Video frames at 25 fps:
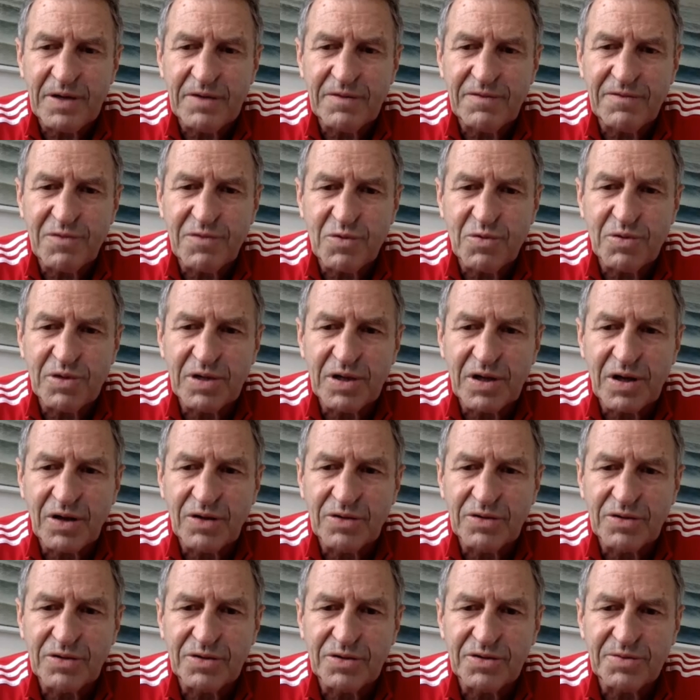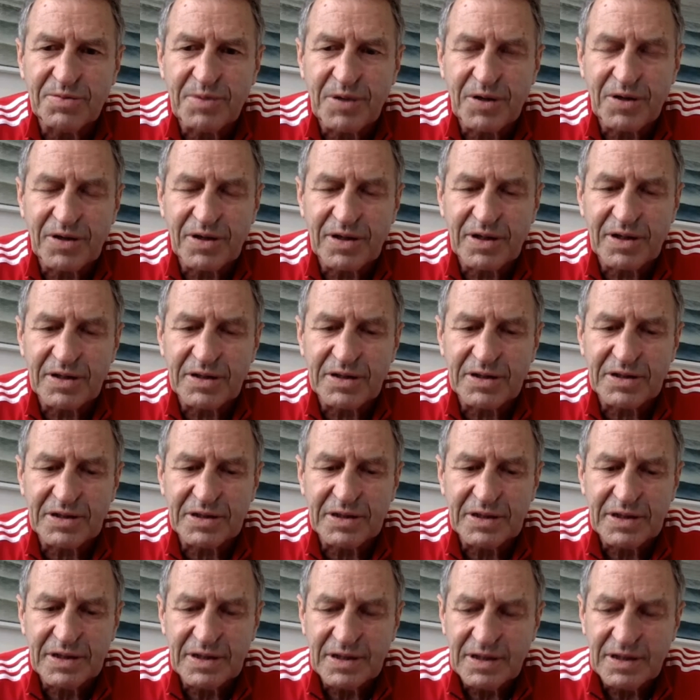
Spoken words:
a forward coach who spoke English.